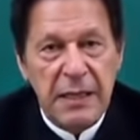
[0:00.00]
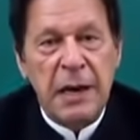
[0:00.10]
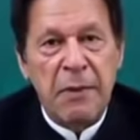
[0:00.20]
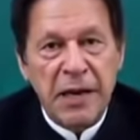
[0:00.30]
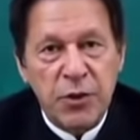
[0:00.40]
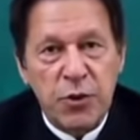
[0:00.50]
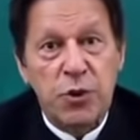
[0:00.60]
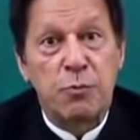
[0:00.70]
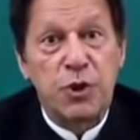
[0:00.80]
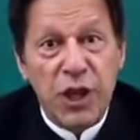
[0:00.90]
Amongst
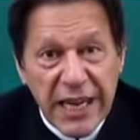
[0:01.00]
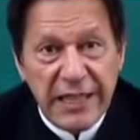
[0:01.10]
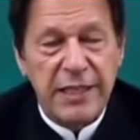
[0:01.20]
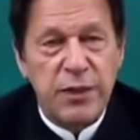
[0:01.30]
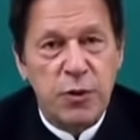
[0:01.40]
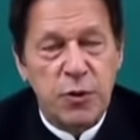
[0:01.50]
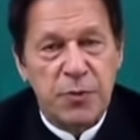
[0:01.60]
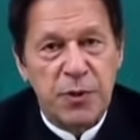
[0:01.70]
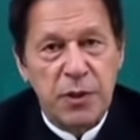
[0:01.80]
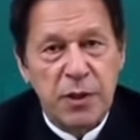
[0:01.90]
those mujahideen
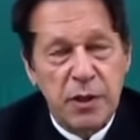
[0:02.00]
groups